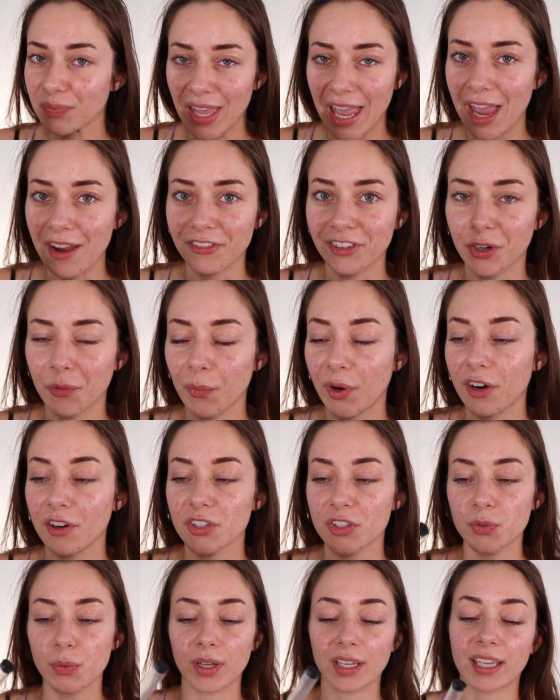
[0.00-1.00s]
everywhere,
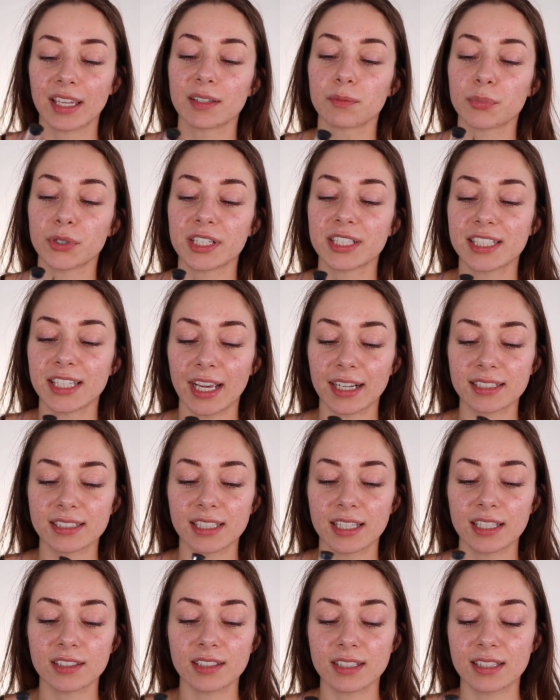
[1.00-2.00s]
so I can protect
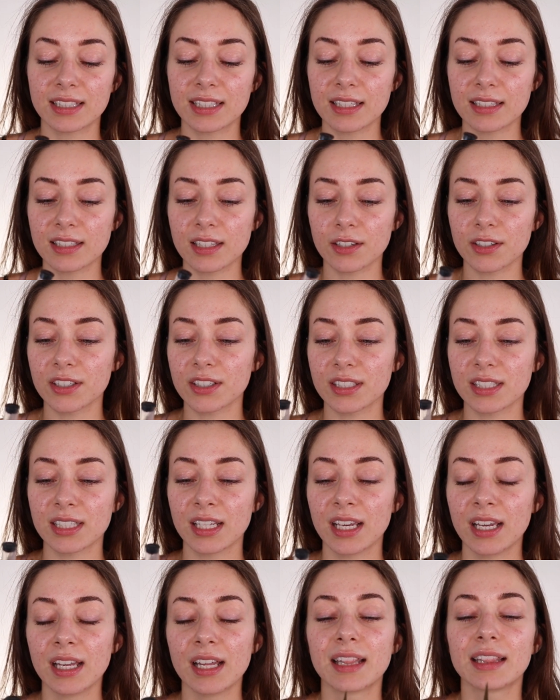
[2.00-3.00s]
it. The scissors,
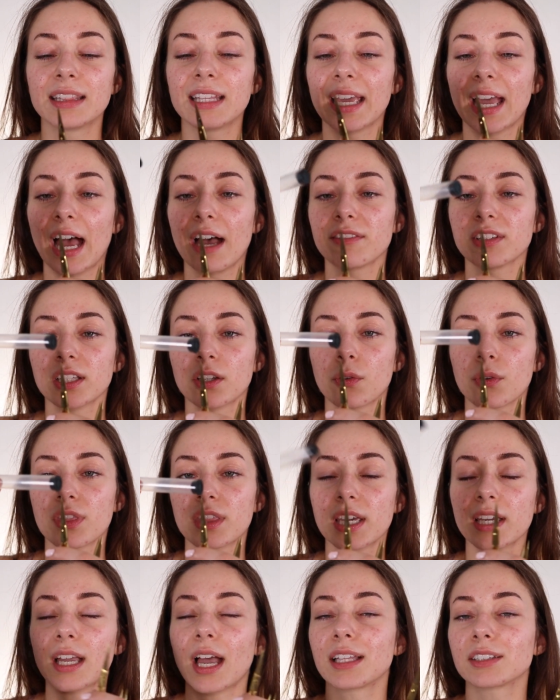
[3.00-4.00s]
they have a little
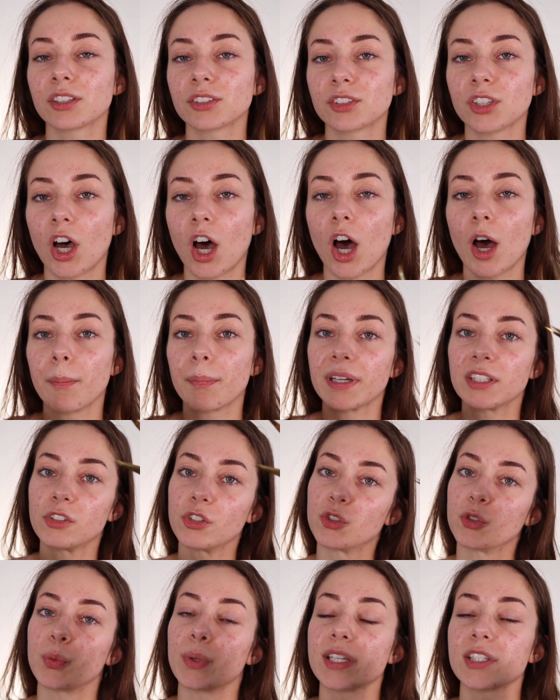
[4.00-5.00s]
thing at the top, and the
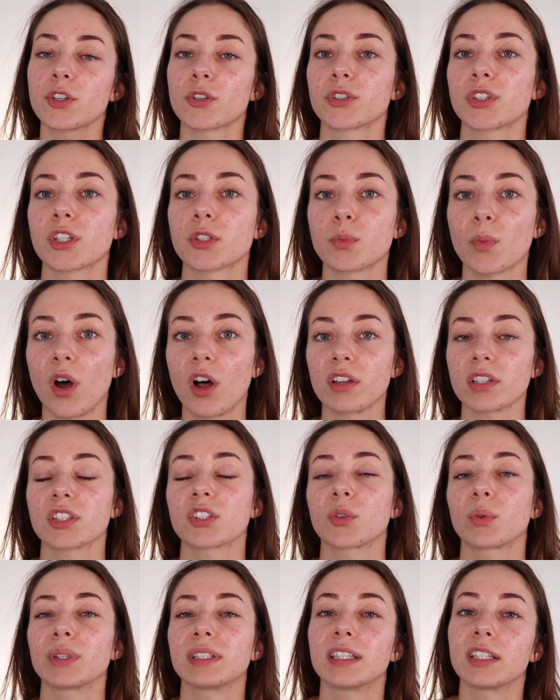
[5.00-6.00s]
tweezers as well,
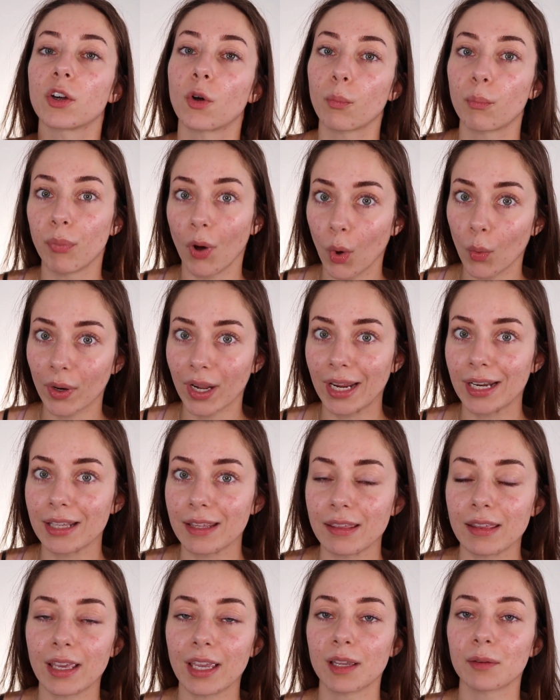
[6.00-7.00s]
so they don't poke
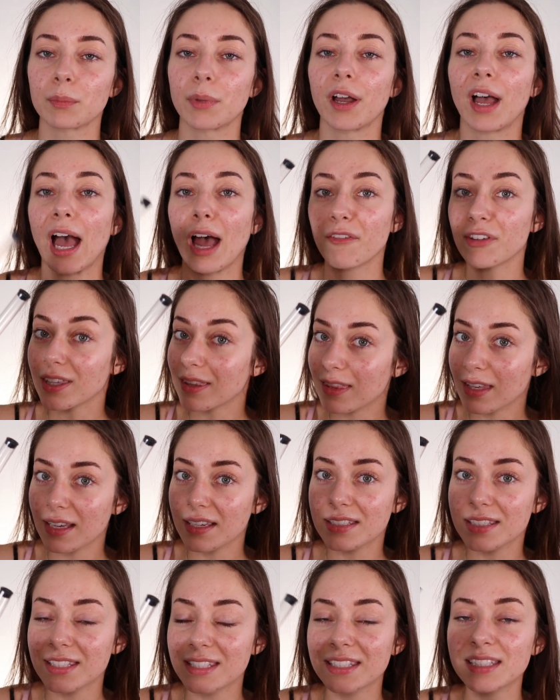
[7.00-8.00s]
anything. But having
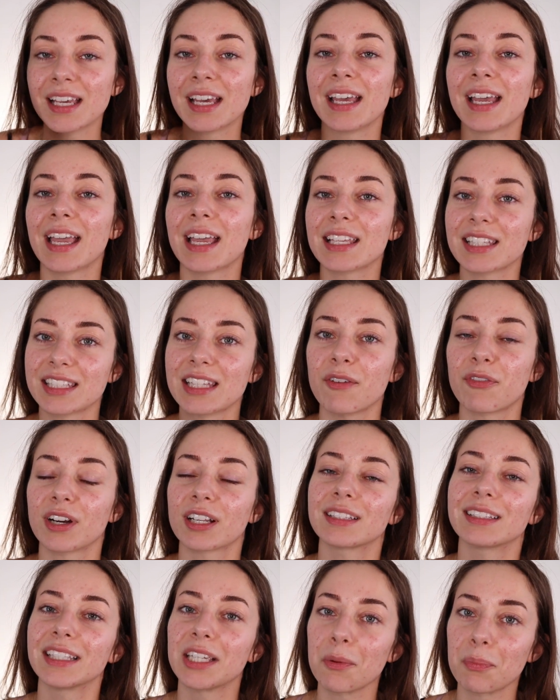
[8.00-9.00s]
this is
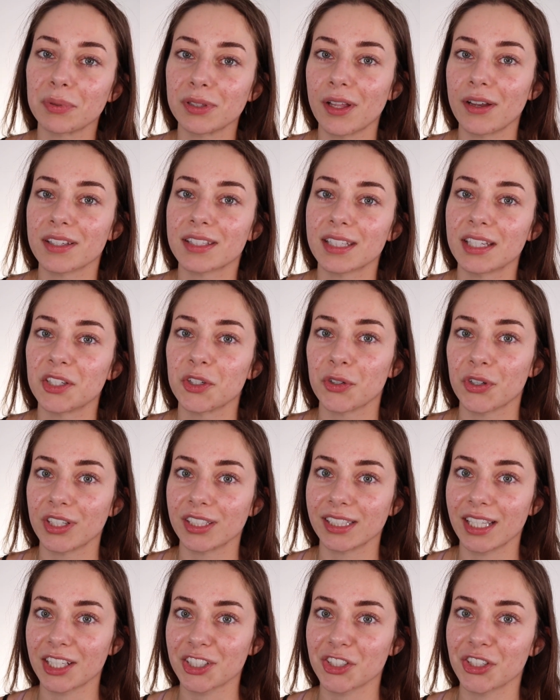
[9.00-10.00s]
definitely a plus in your
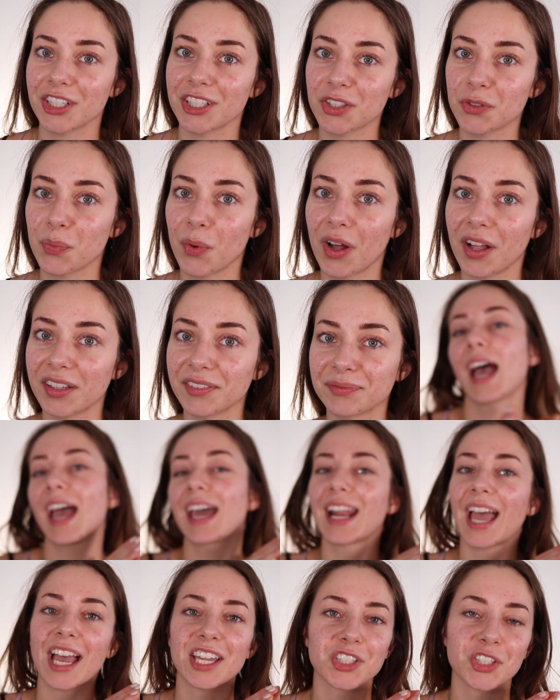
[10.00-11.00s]
collection as well.
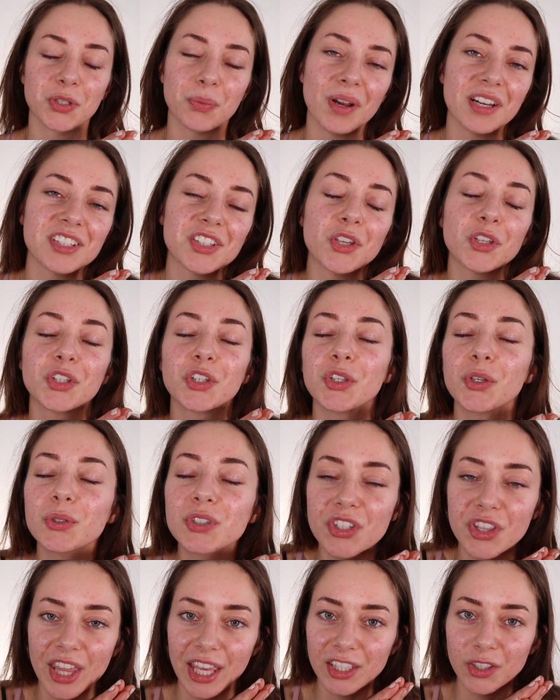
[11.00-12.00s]
And I just want to say a
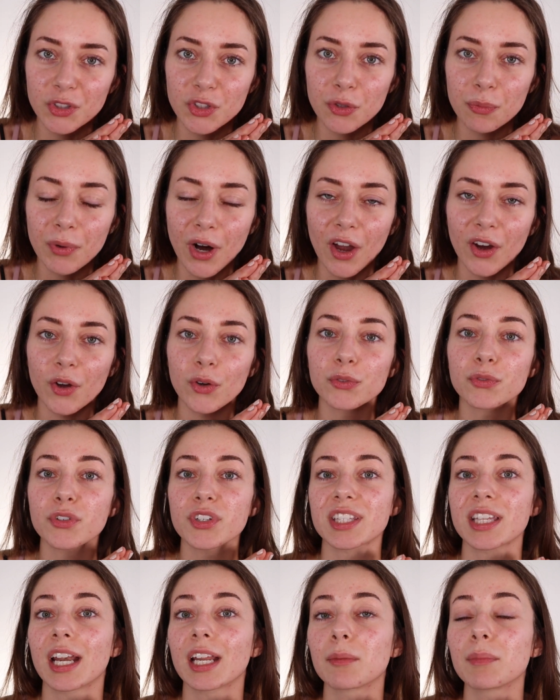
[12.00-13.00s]
huge thank you to Brow Code for
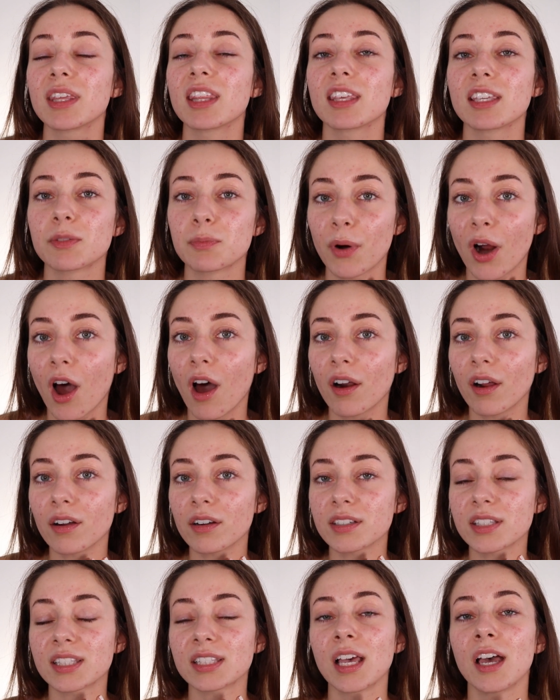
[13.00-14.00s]
sending me these
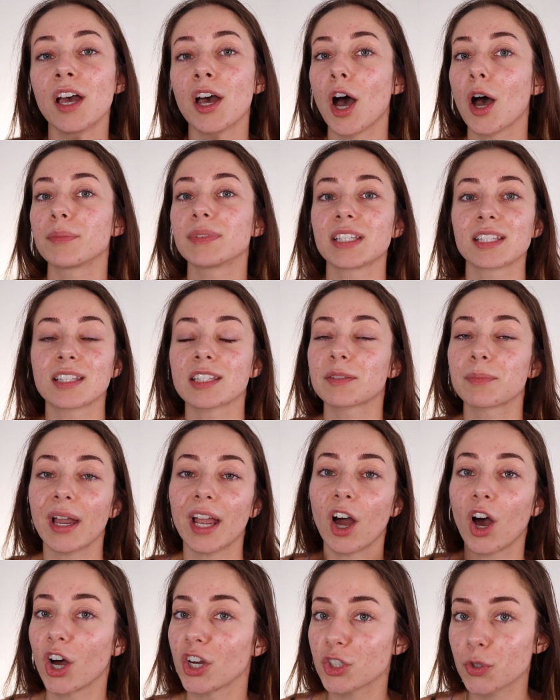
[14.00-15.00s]
products. This is my
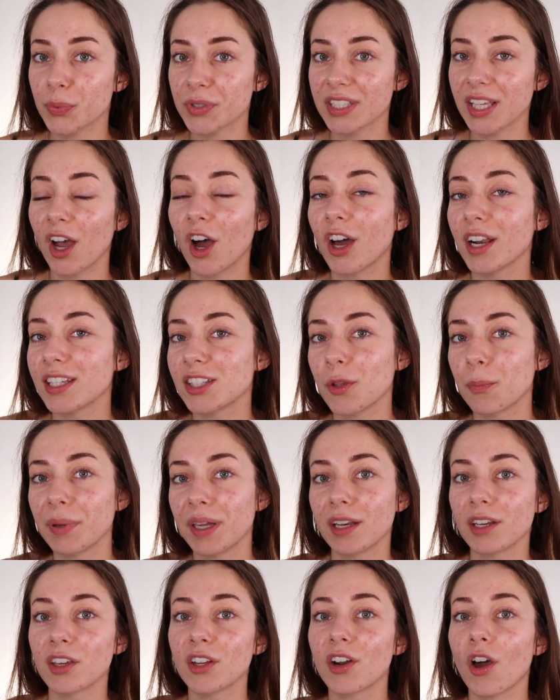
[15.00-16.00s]
100% honest
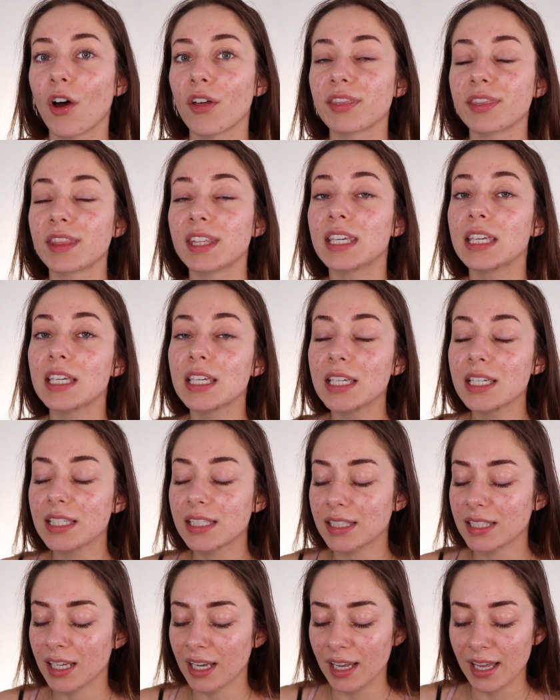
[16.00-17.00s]
opinion on
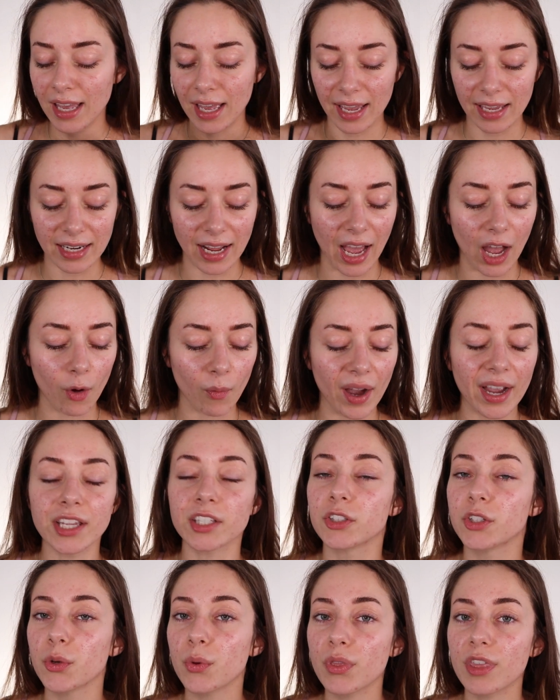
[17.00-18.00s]
these and how I
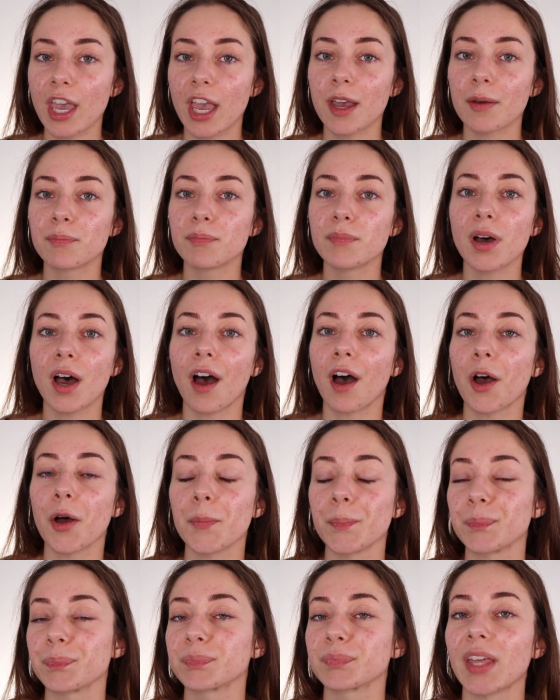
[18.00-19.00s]
do them.
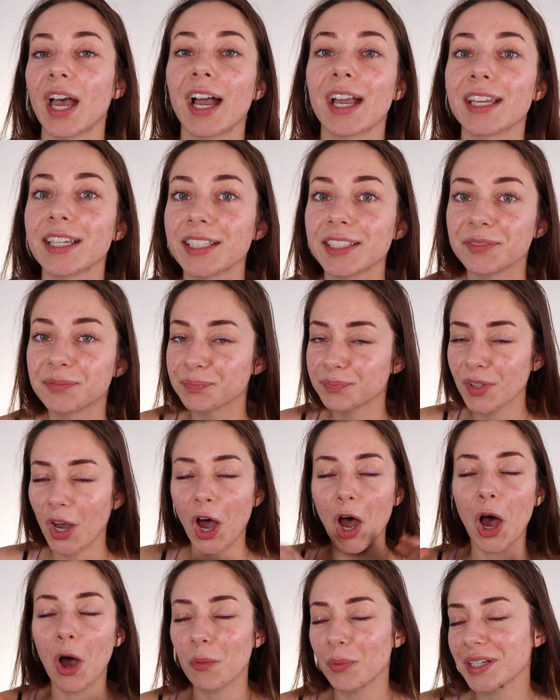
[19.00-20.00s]
I
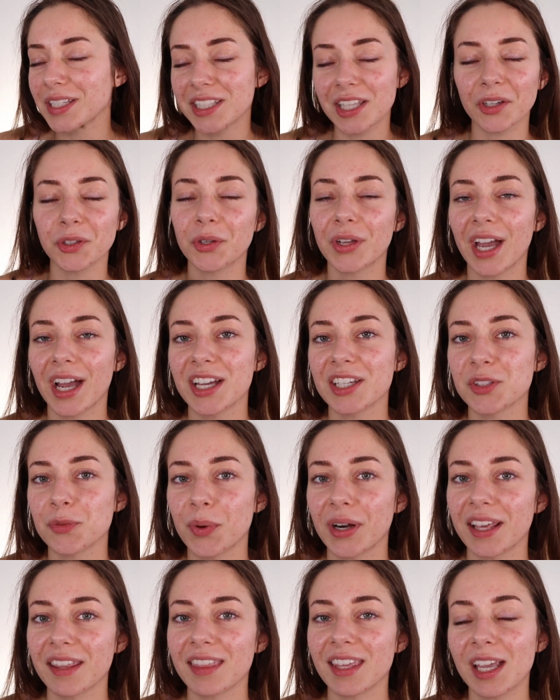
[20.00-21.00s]
always tell you guys
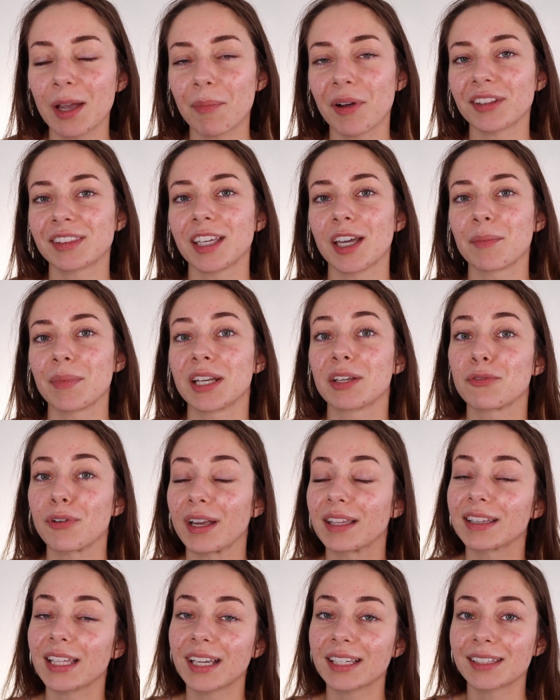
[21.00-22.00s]
what I think about them and if
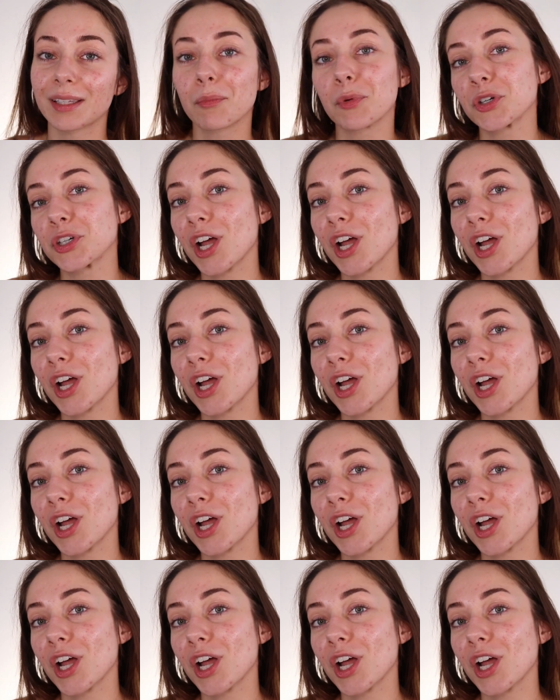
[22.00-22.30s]
I like them or